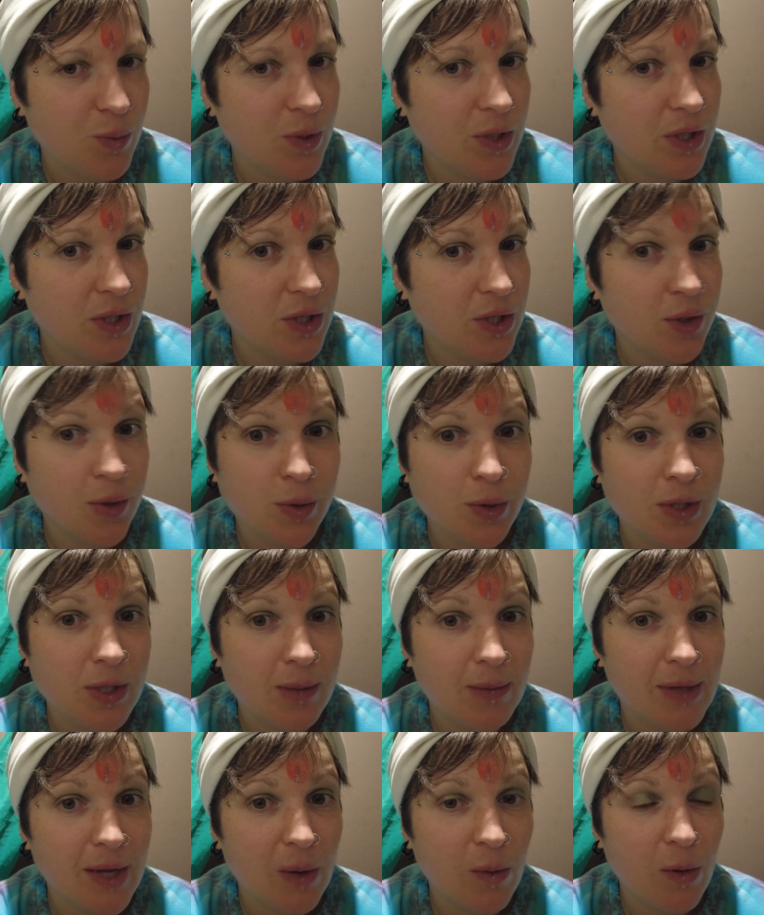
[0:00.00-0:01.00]
We too
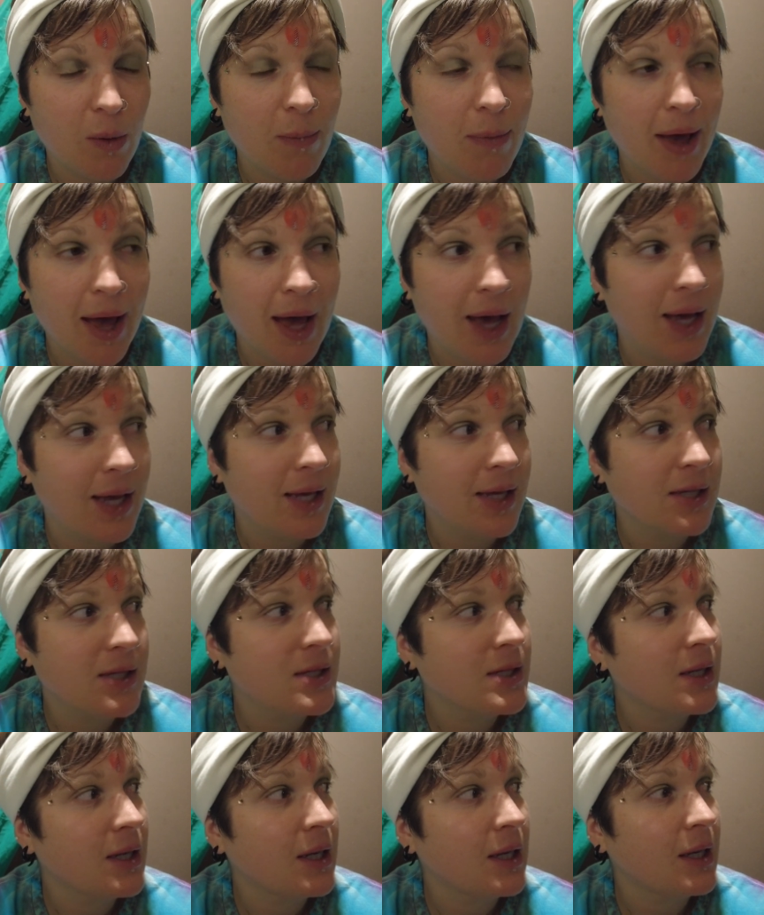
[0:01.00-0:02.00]
someday will
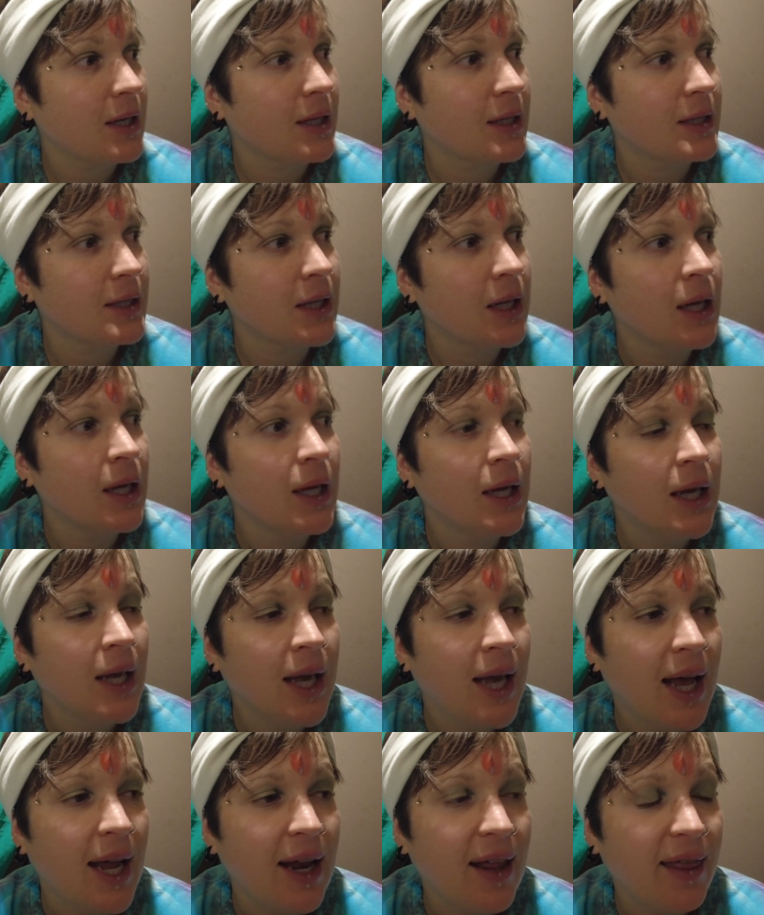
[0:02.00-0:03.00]
pass,
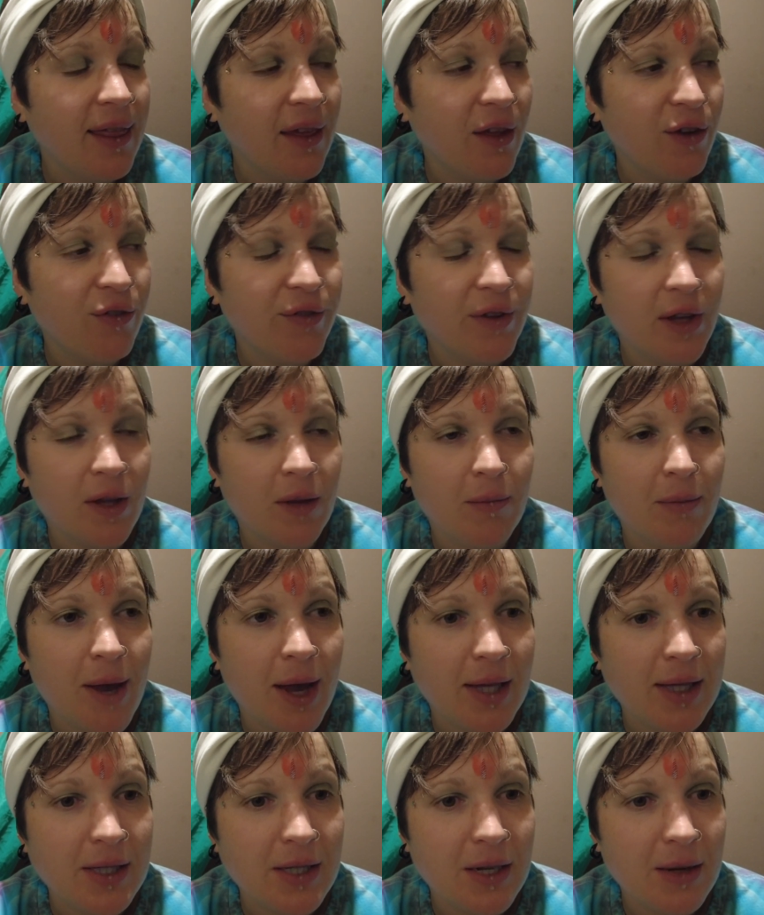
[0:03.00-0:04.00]
and anything you're feeling
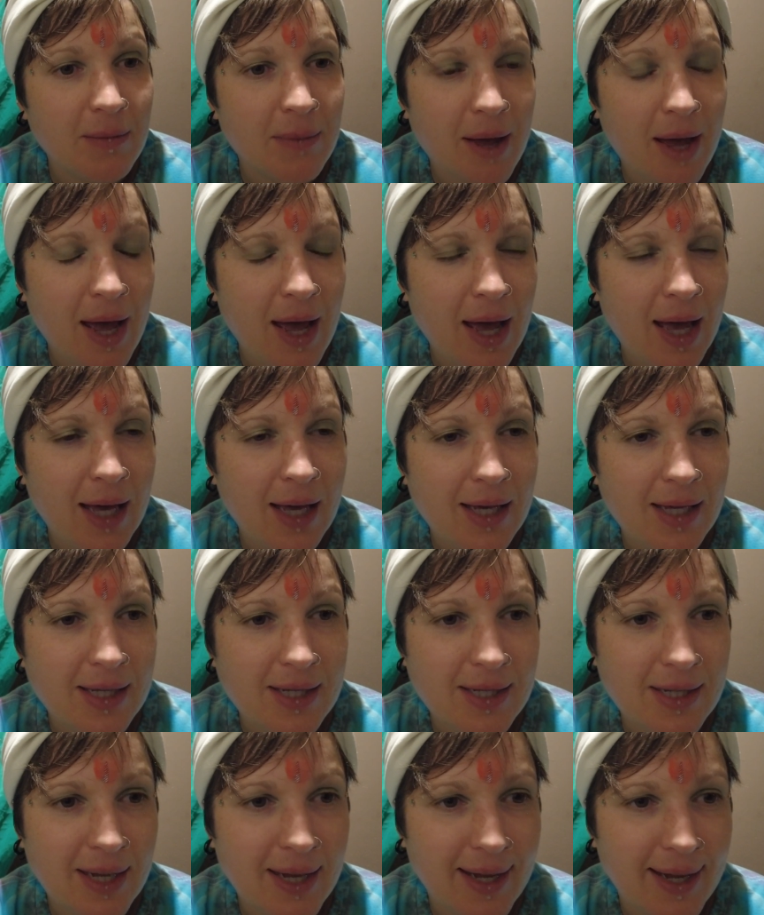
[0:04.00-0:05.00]
bad is going to
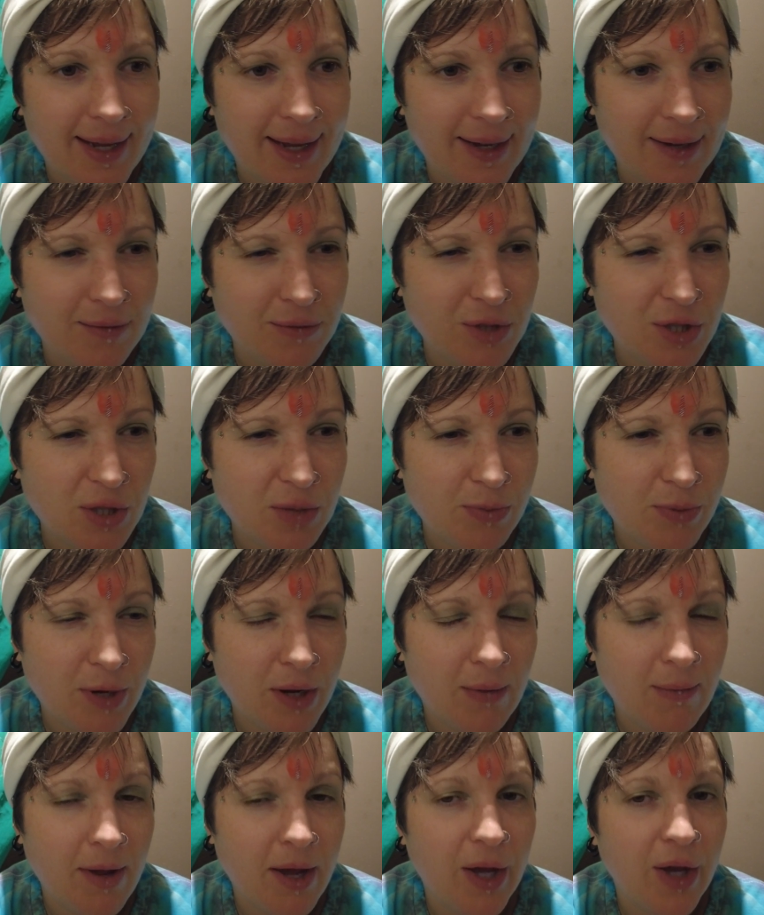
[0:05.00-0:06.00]
pass. And just
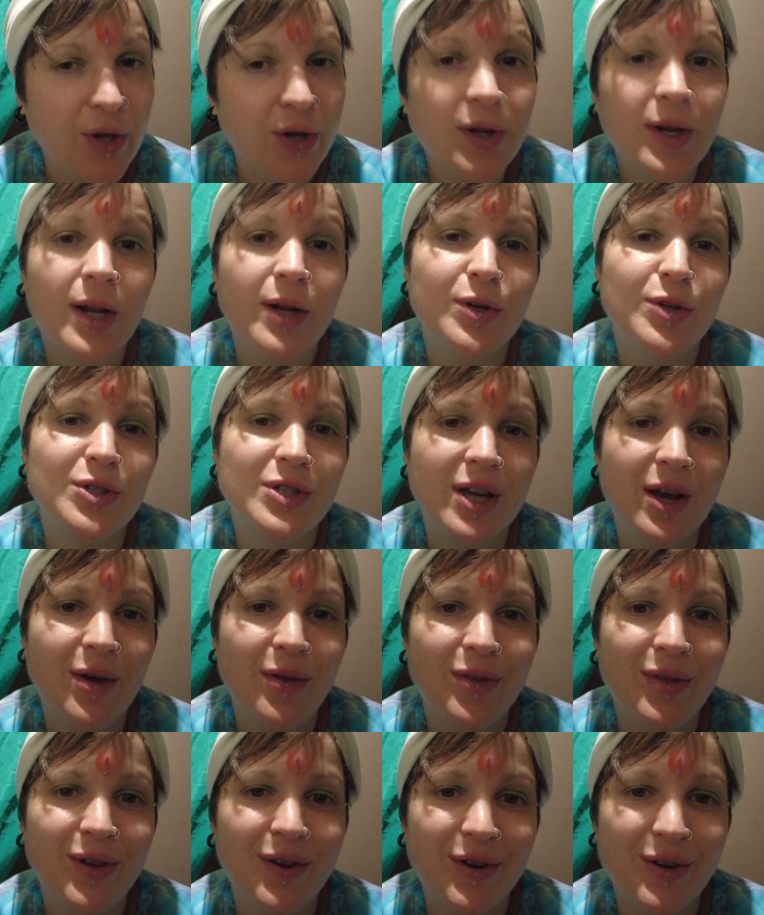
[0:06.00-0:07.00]
spreading my good energy
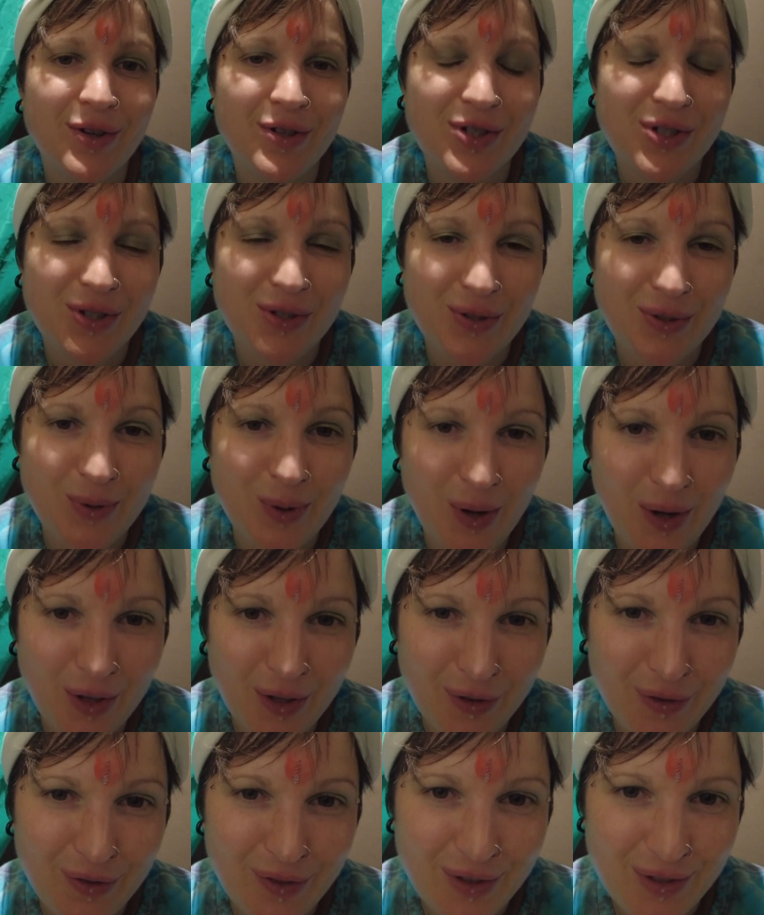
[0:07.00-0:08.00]
out there to all
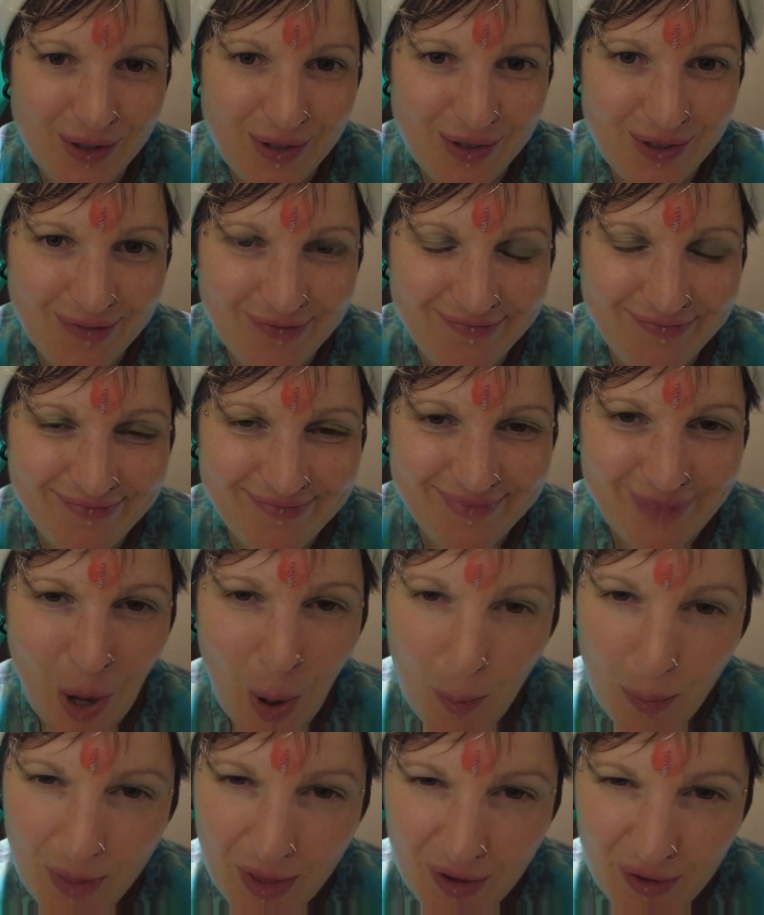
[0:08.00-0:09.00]
of you.
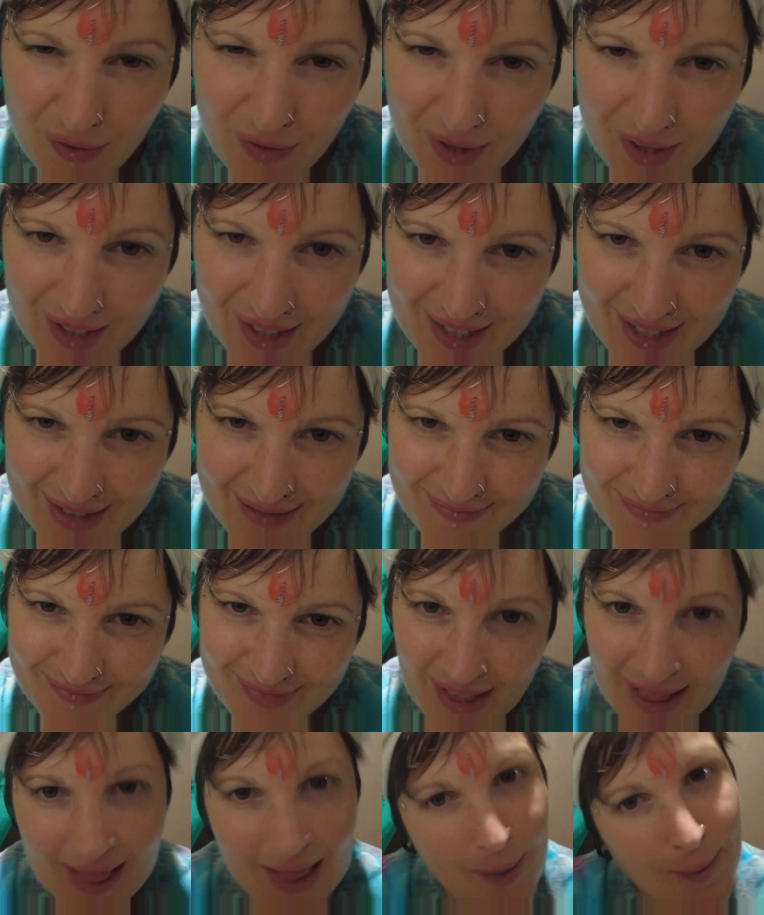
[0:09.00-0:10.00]
Hopefully you feel
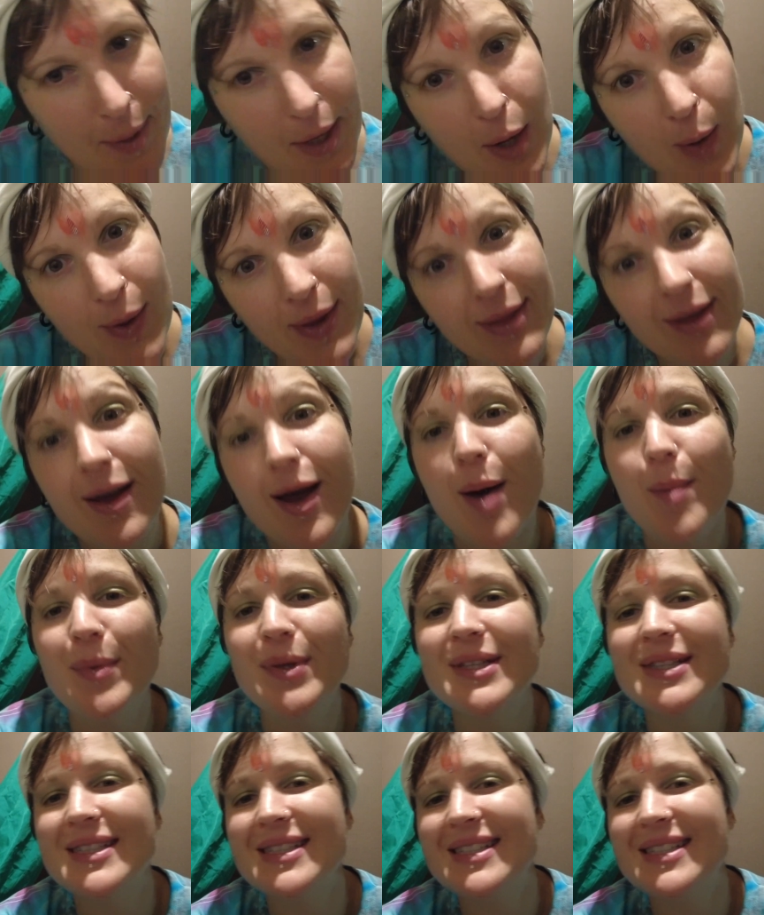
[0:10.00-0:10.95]
it. Let me know in the comments.